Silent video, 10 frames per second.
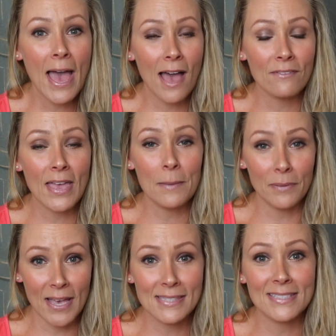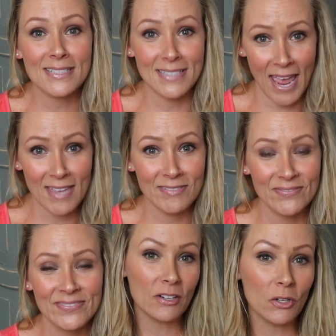have a blessed day.
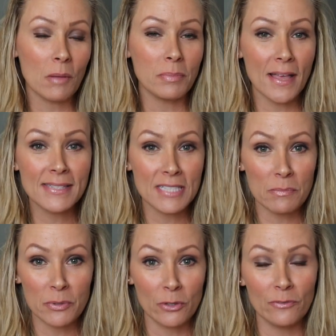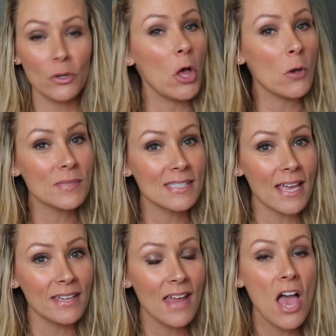Channel Blessed and Beautiful
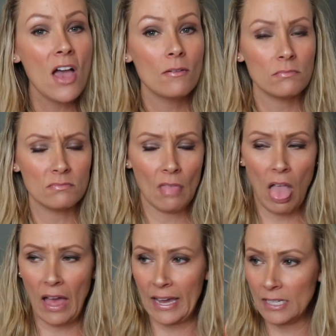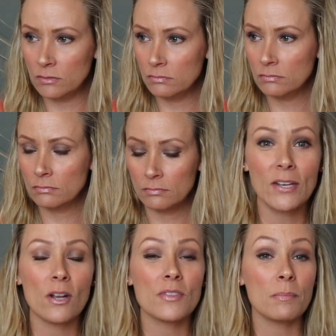Homestead, Ugh.
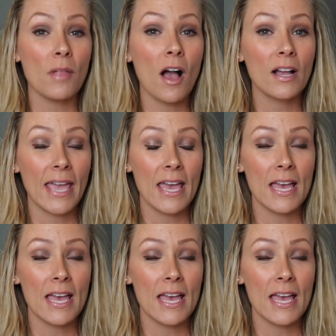creator of the blog